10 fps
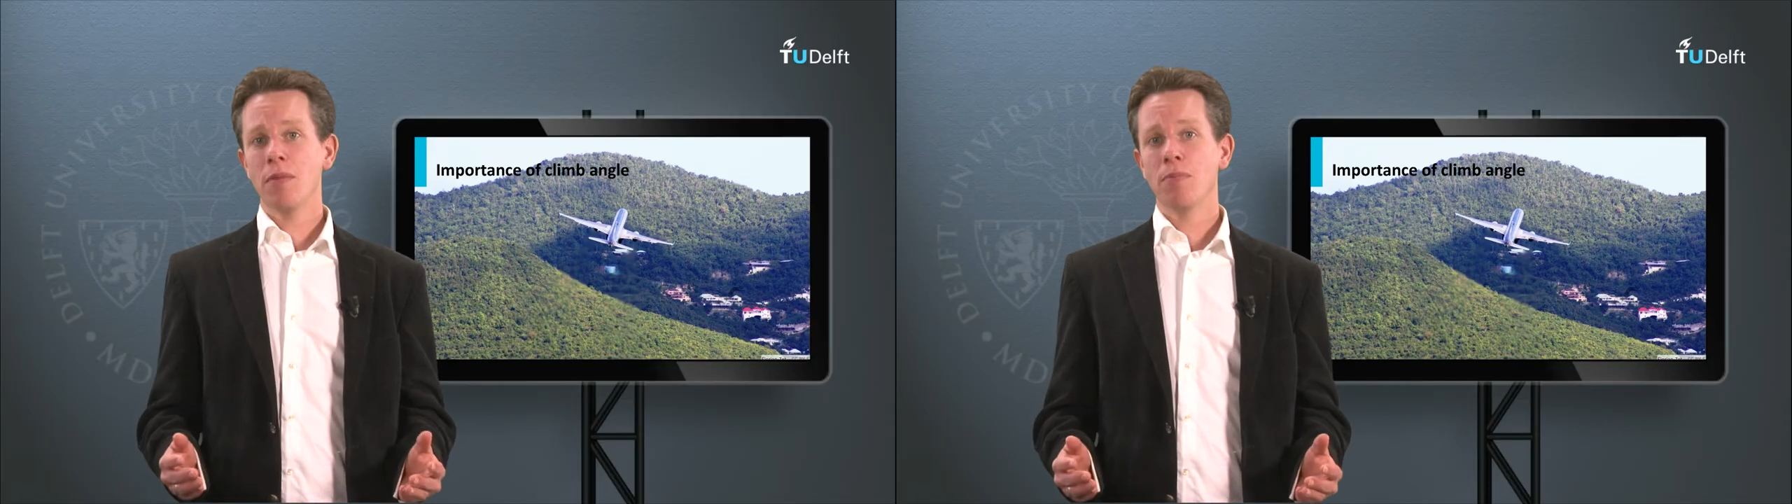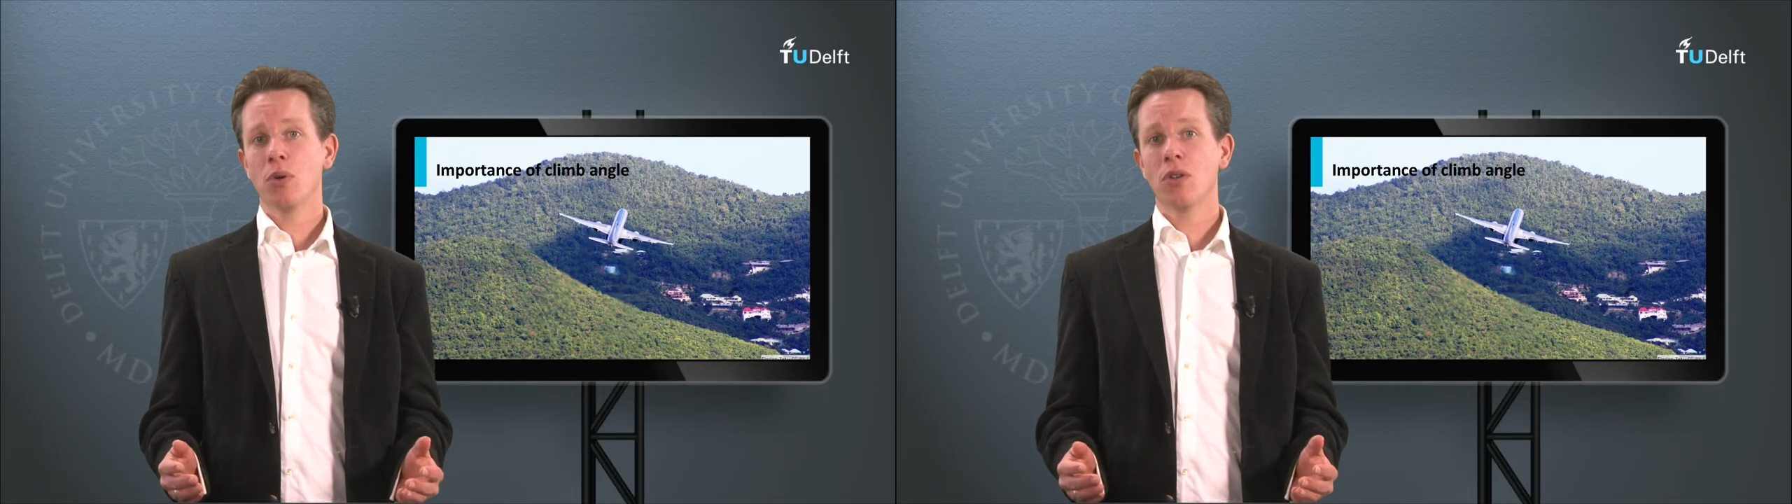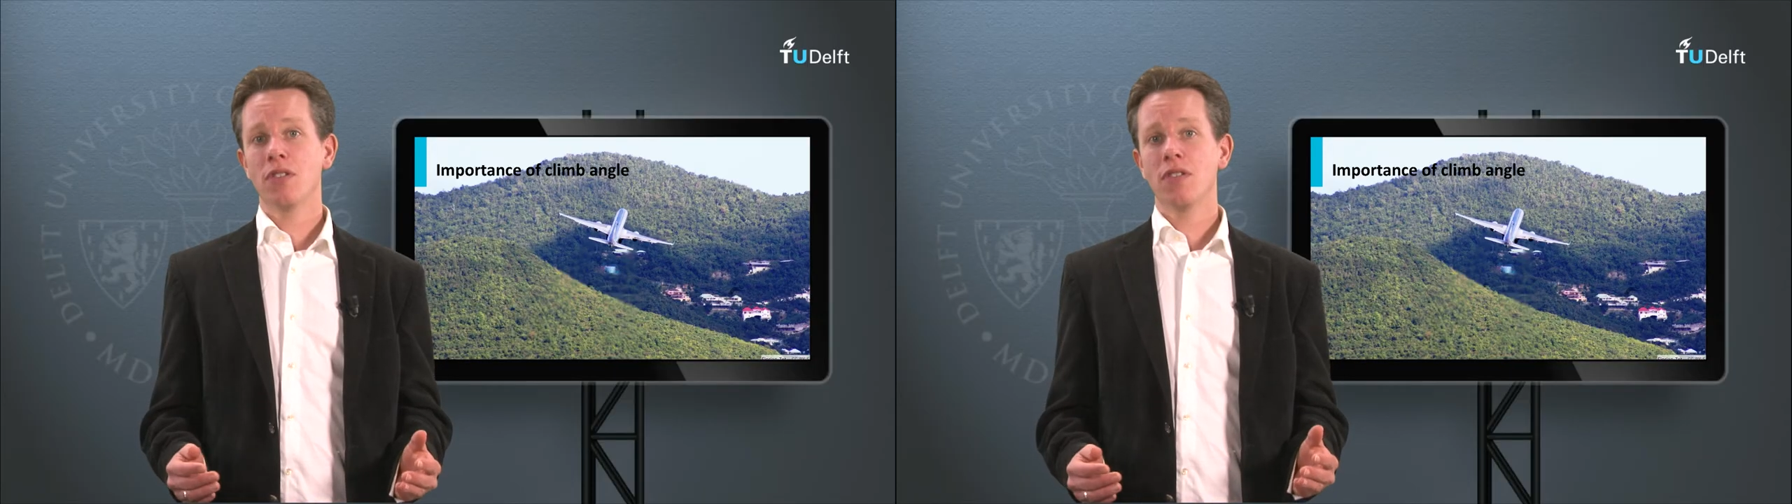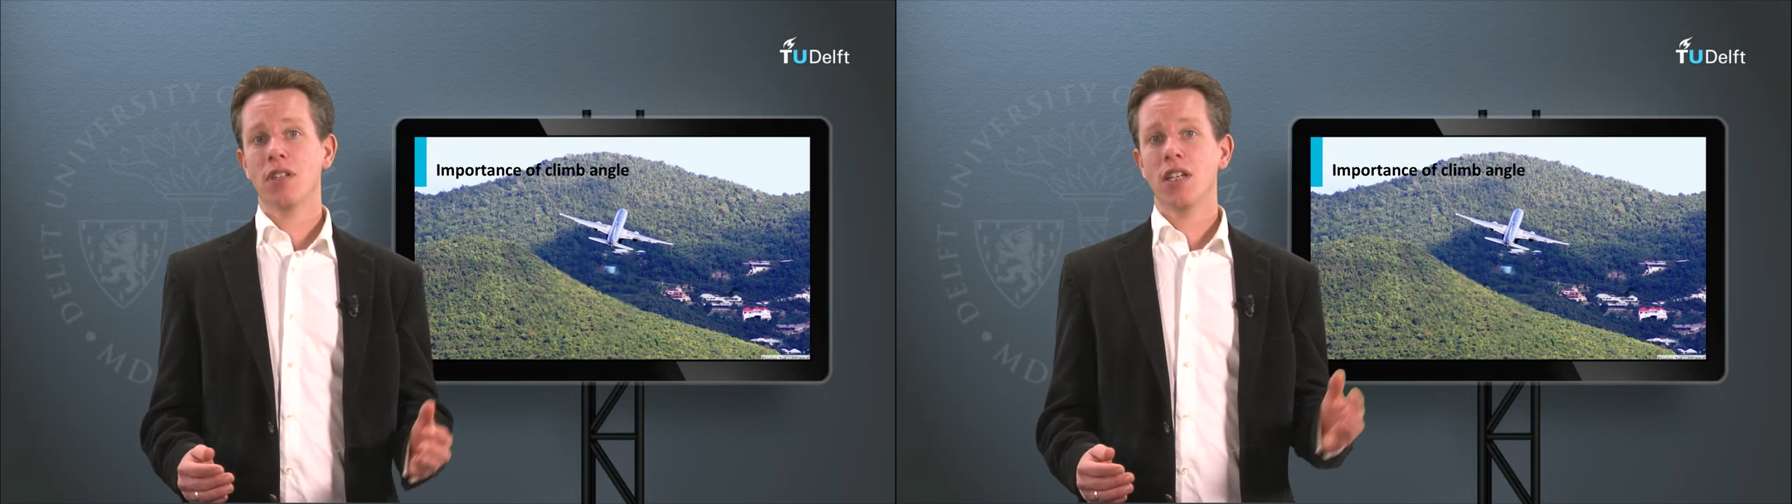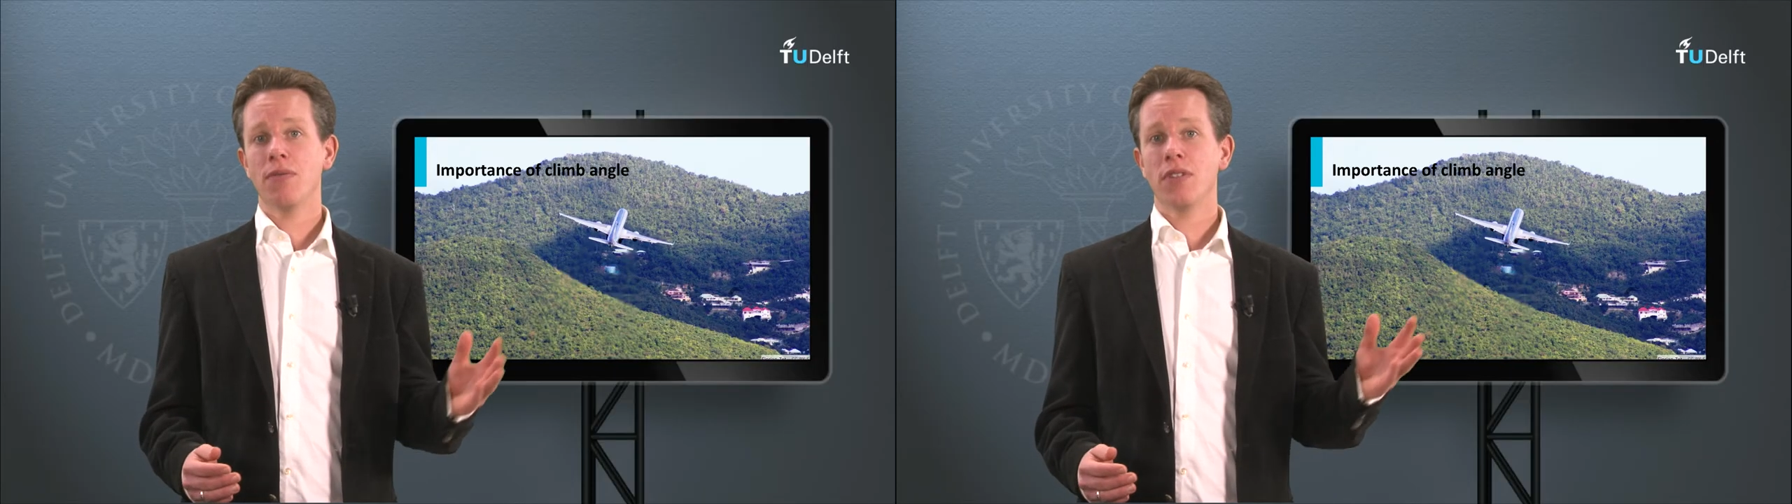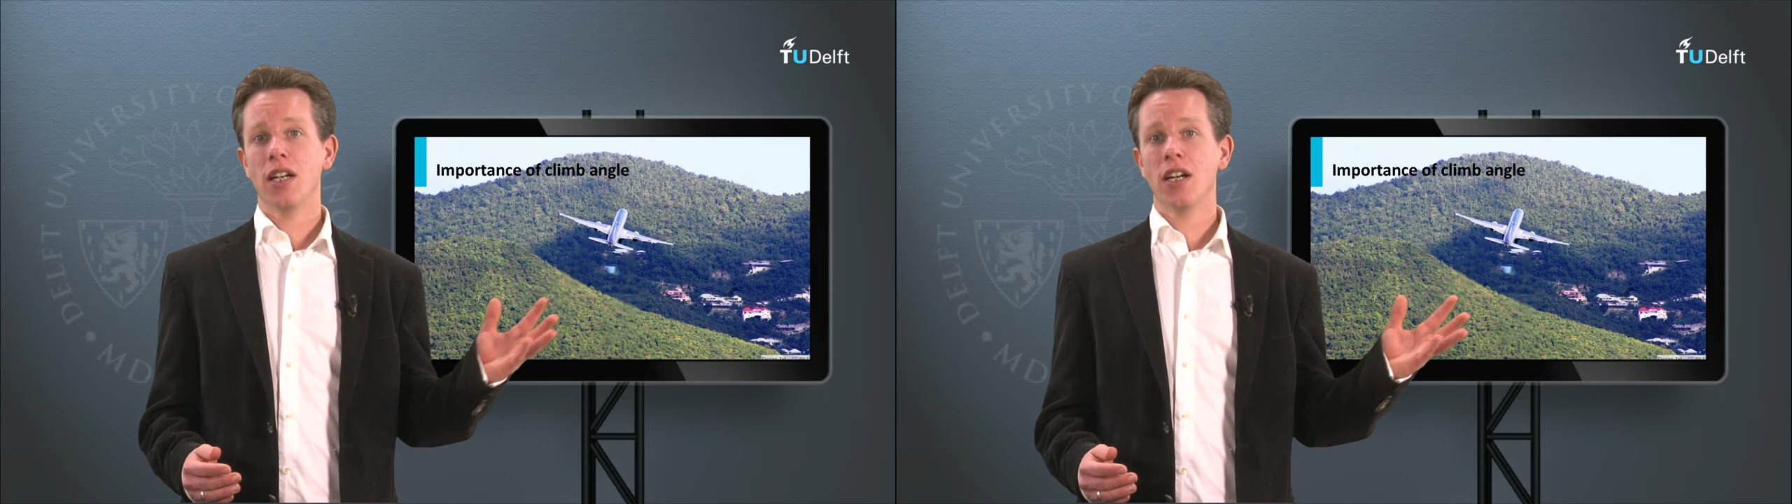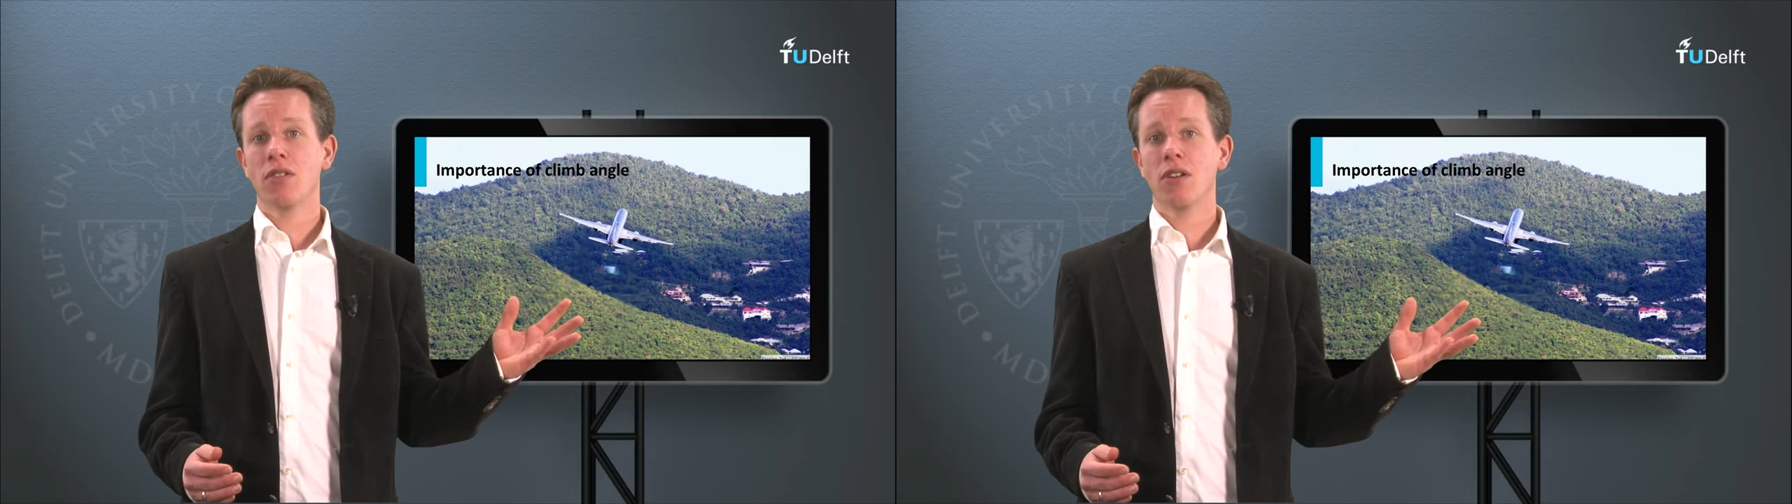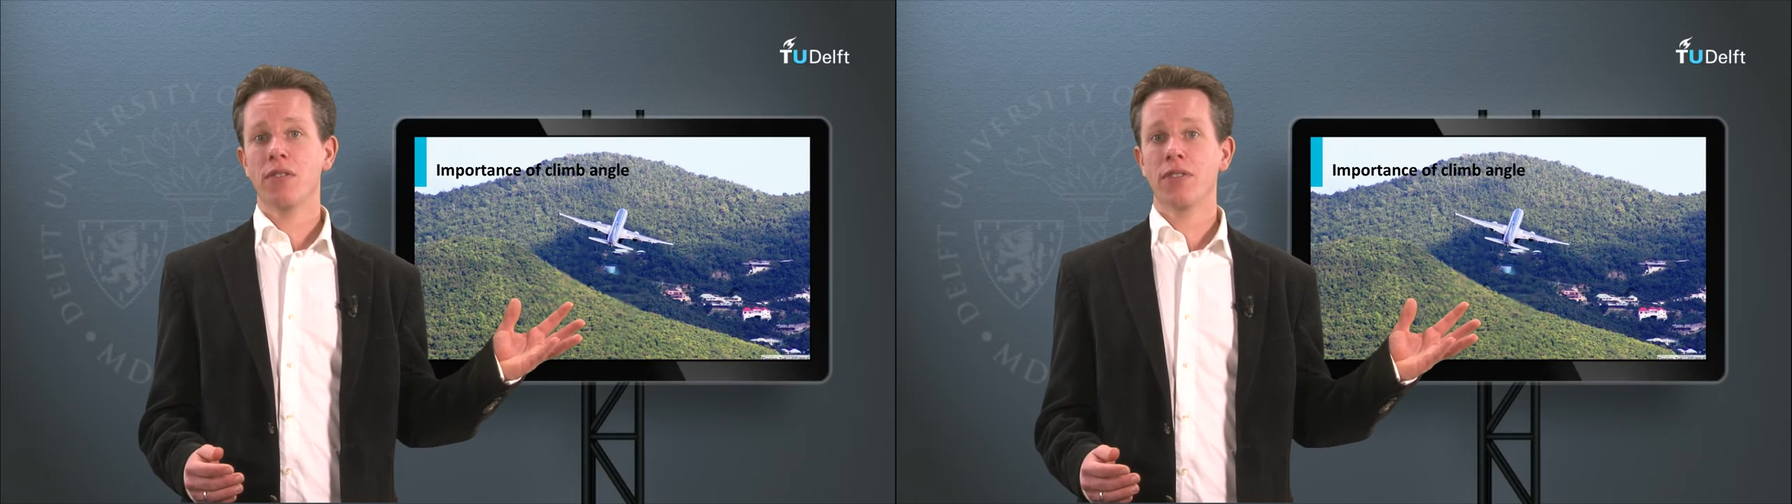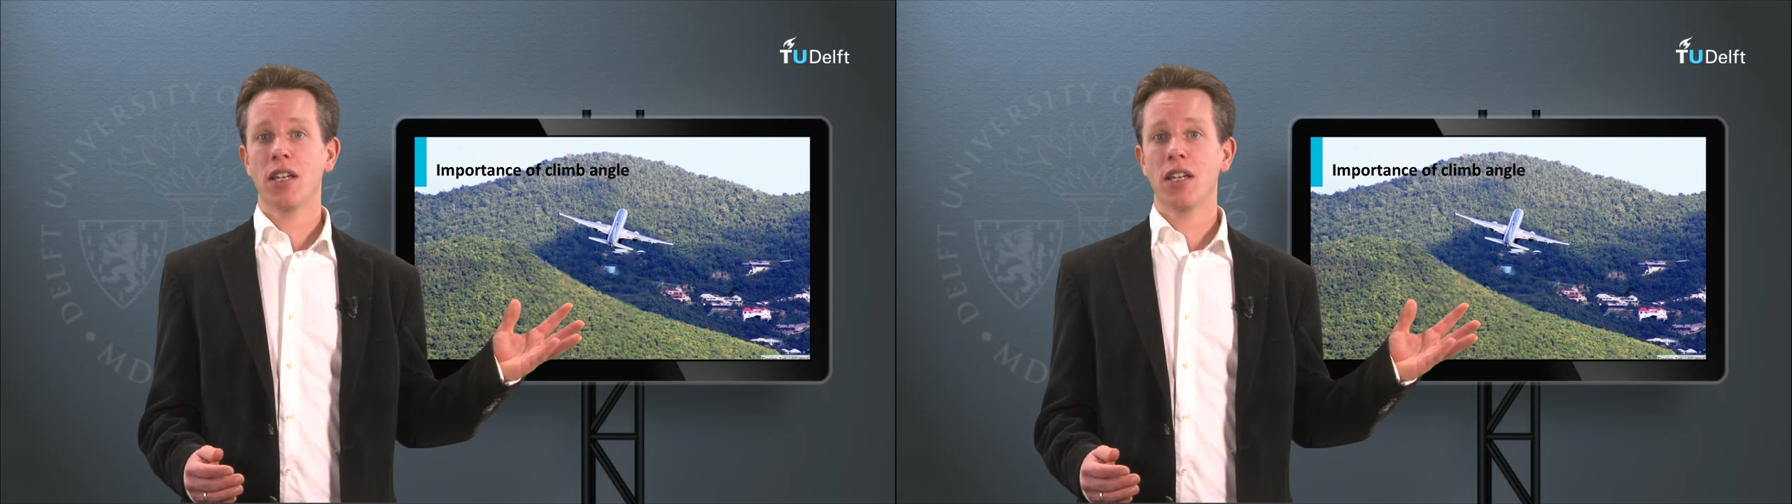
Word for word: important if the aircraft